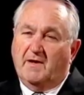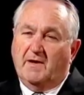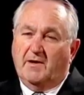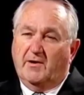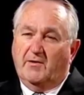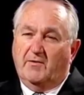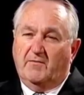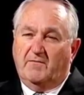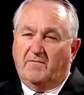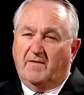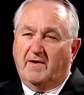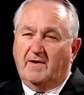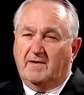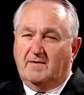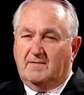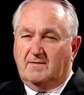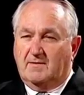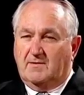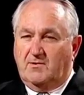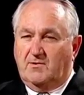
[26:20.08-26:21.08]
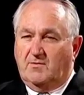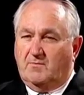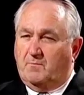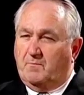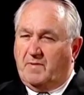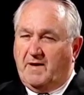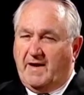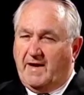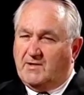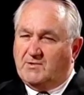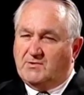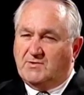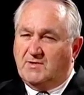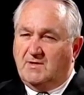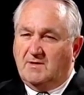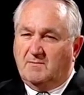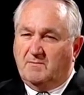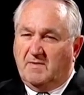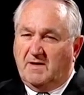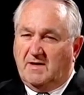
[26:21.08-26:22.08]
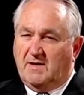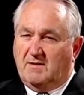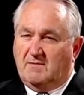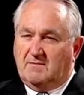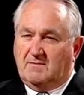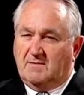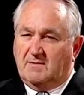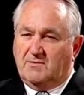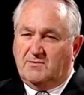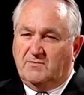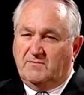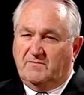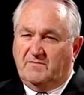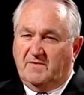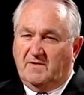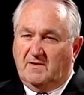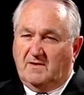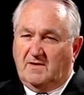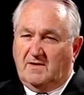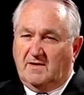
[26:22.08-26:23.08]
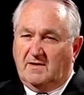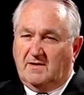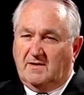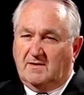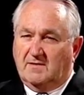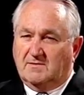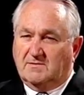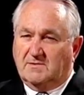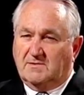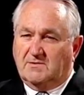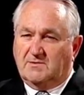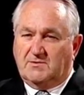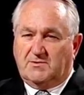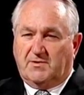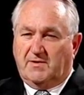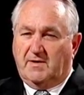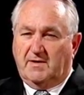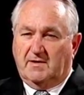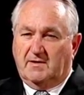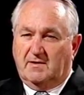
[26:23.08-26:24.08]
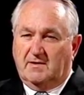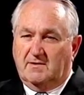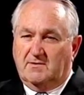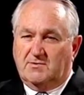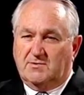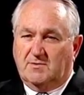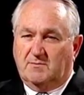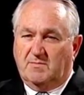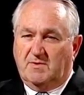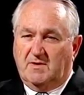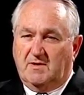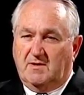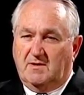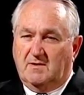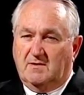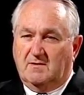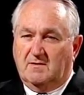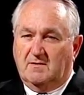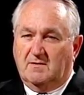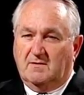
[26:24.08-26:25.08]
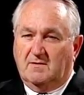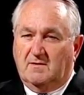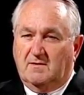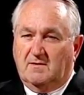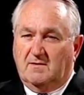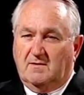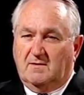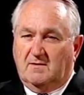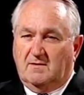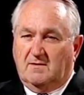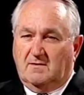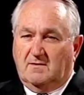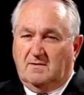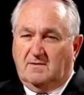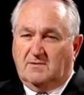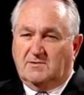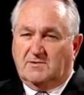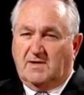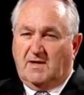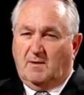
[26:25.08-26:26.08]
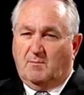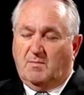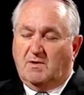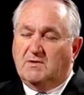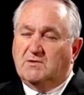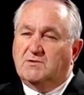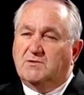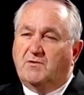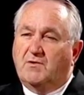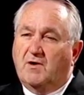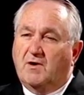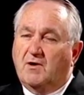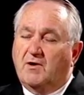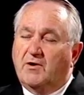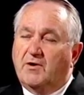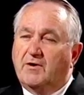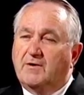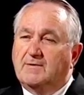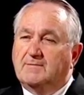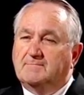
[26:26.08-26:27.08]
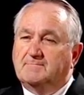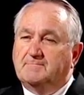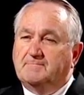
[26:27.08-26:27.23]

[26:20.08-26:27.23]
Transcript: in interfaith that you're passionate about, that you feel like is a trend that should be established stronger?